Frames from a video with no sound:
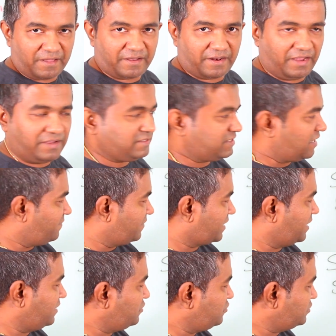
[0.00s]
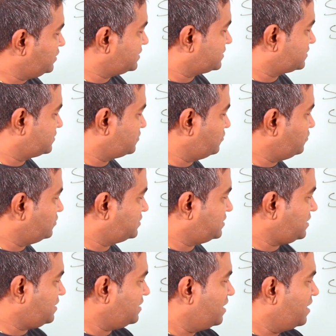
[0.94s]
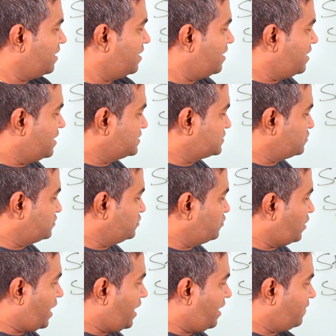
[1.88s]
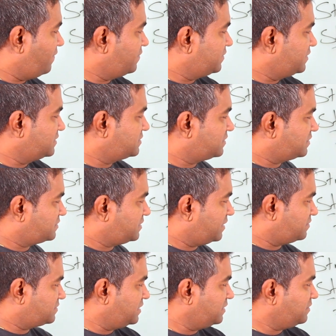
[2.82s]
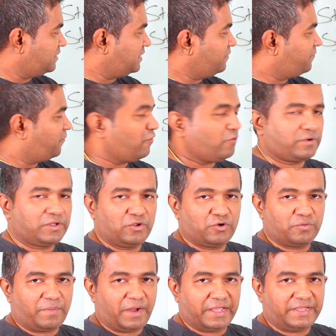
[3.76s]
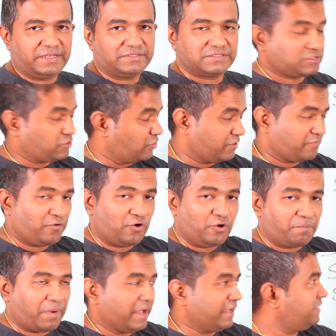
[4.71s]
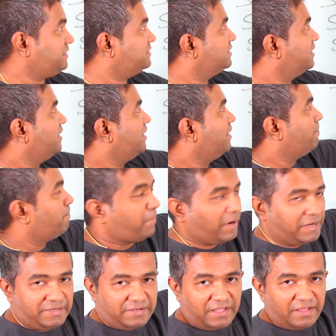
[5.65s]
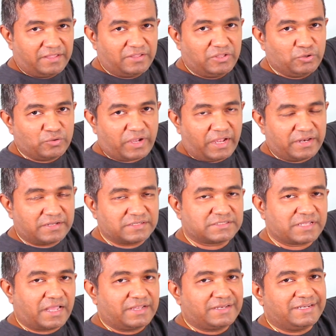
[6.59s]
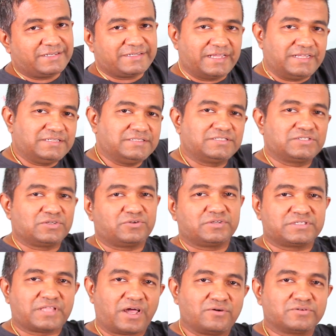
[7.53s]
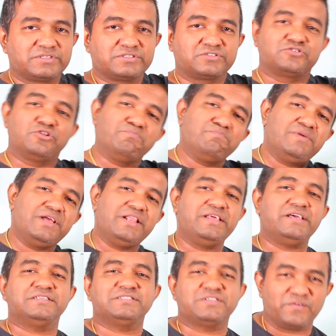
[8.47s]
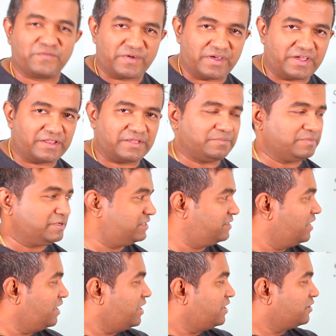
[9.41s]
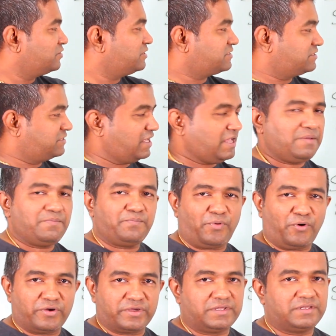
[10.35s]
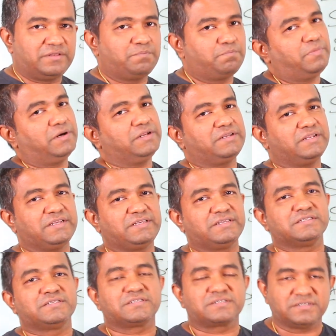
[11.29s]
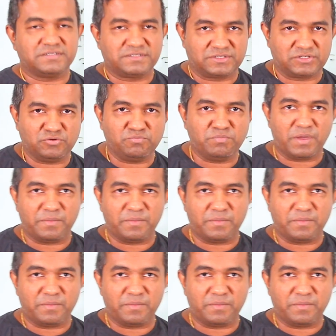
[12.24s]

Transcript: right? Java can do this. So see, so you have this single 4 bytes, but you can assign a tens or thousands or millions of variables to the same point, but it doesn't consume